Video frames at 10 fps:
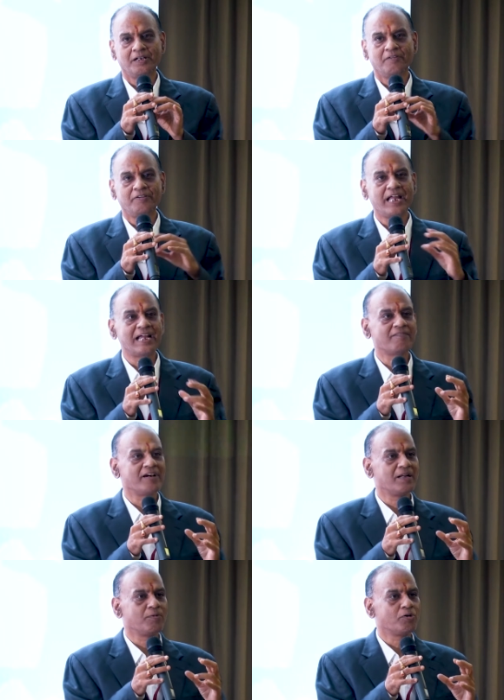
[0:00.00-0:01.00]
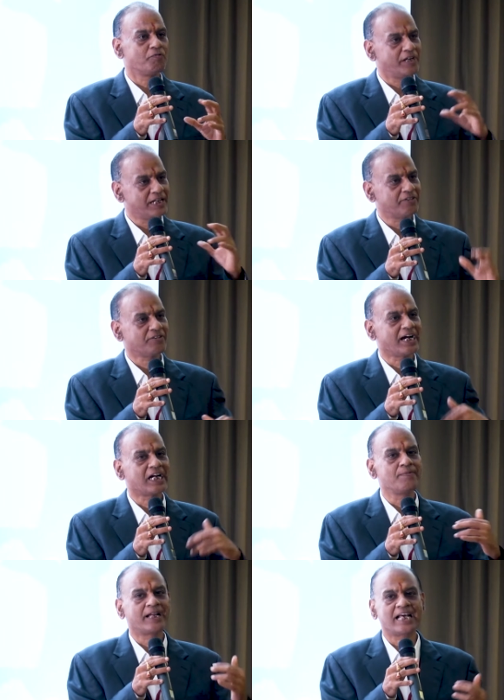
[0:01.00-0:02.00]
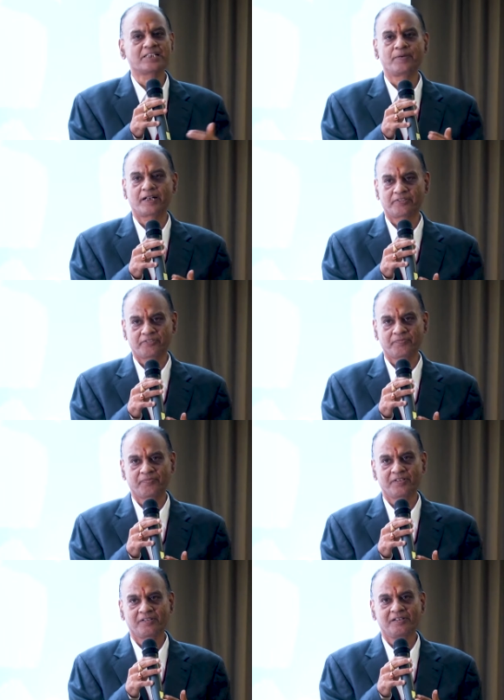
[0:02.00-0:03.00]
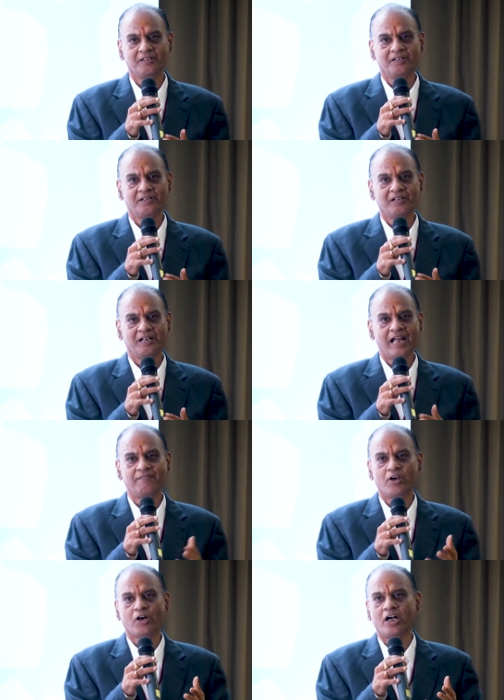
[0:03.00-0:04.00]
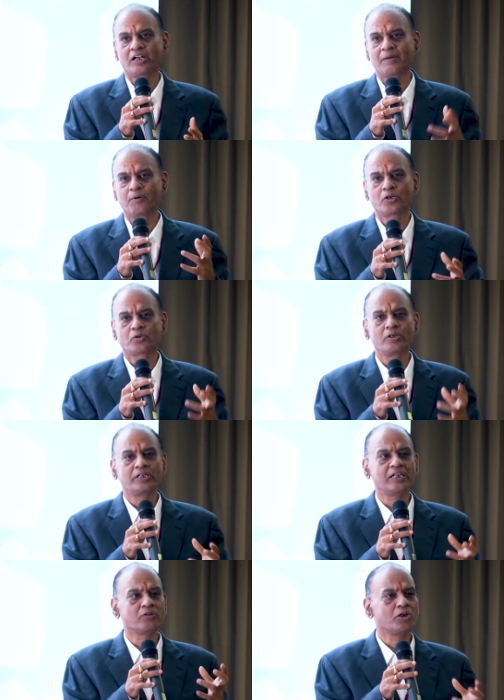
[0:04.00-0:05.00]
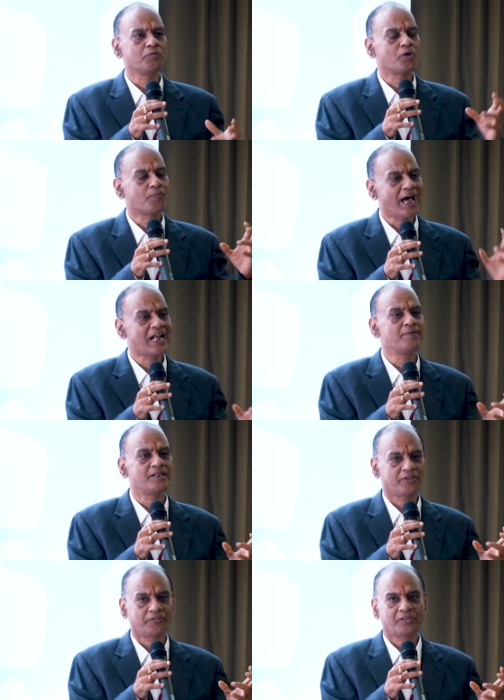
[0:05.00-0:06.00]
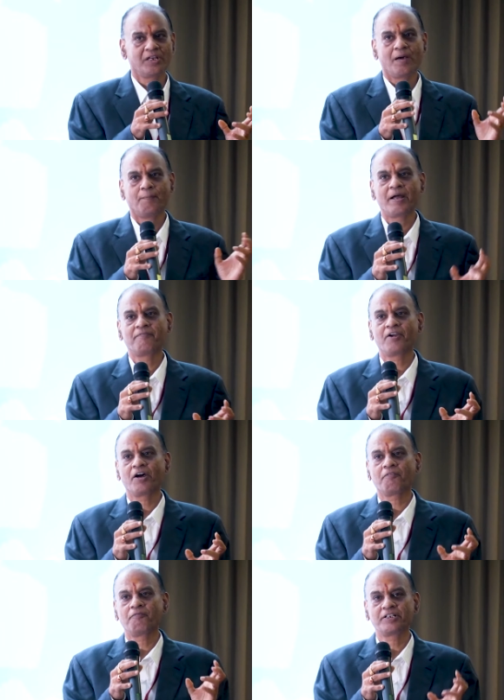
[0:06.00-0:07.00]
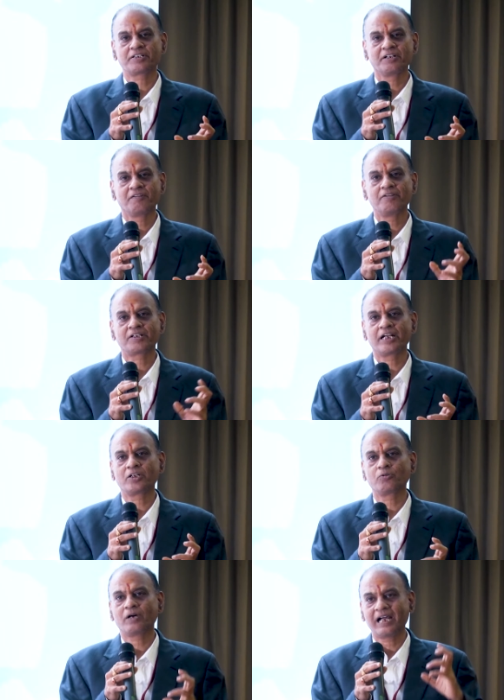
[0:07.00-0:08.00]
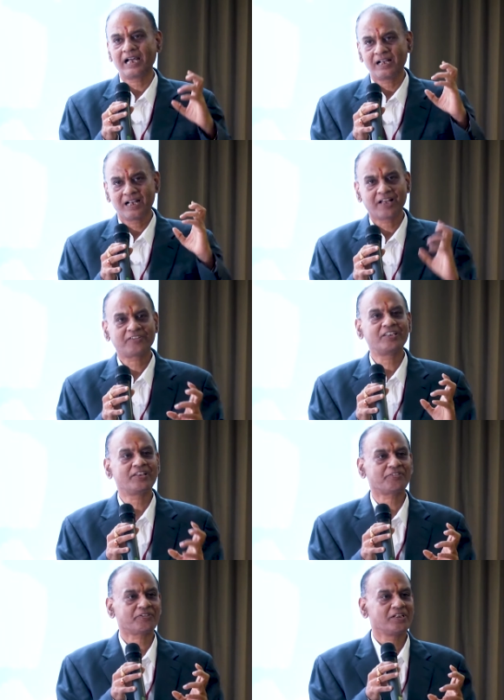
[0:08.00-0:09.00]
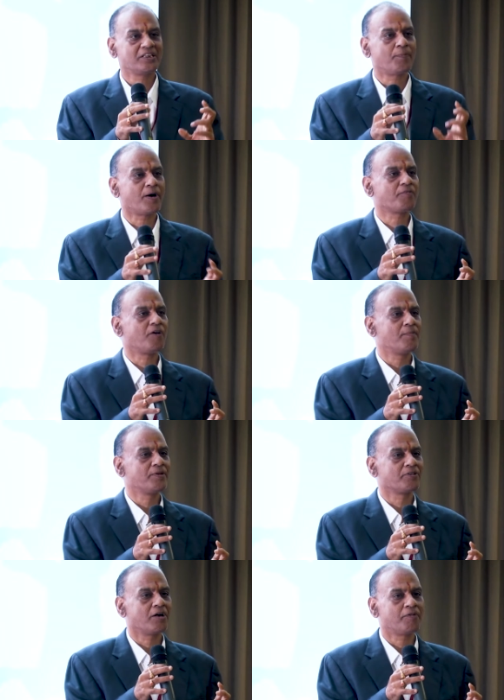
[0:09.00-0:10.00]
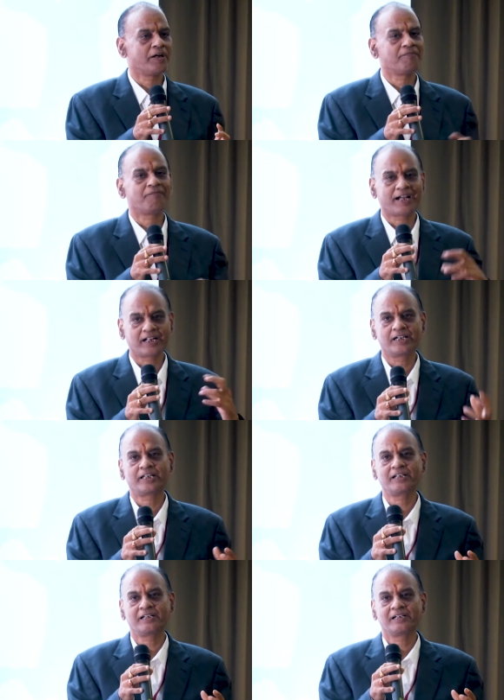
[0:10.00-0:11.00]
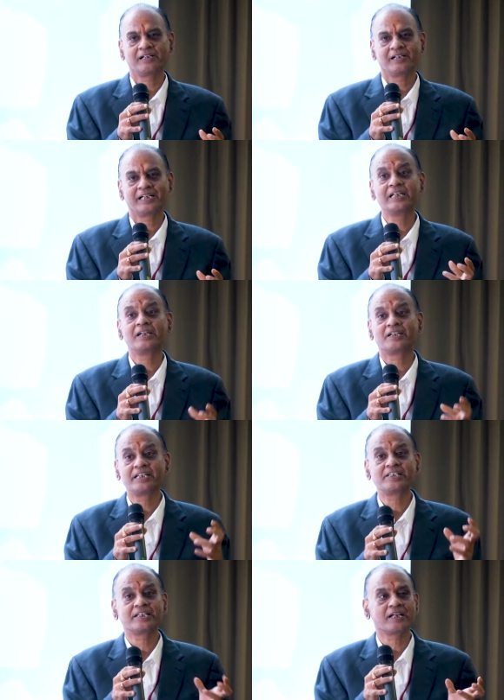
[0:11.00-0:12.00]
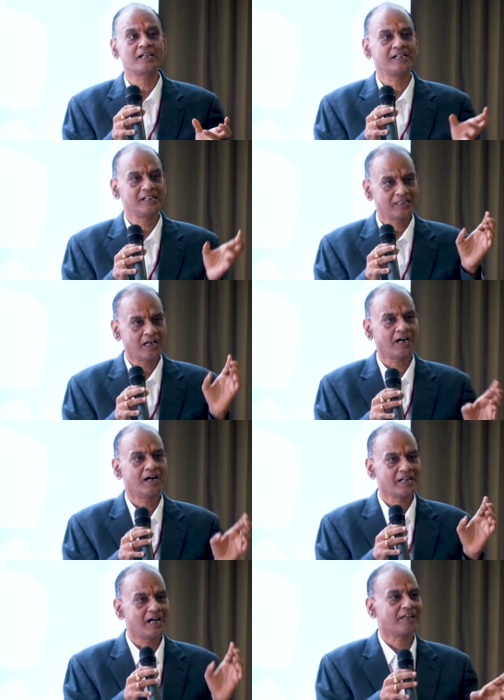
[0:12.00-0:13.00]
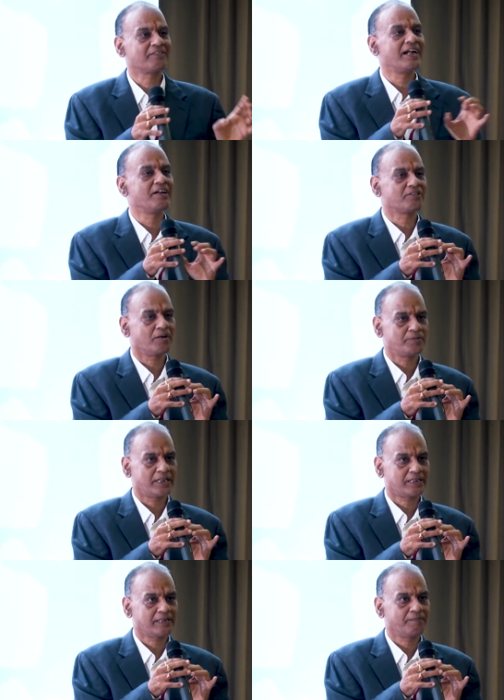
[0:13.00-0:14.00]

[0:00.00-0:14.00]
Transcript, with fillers: We inquire about various academic aspects and we have got about 20-24 parameters by way of which we try to assess the performance of a faculty in teaching the assigned subject.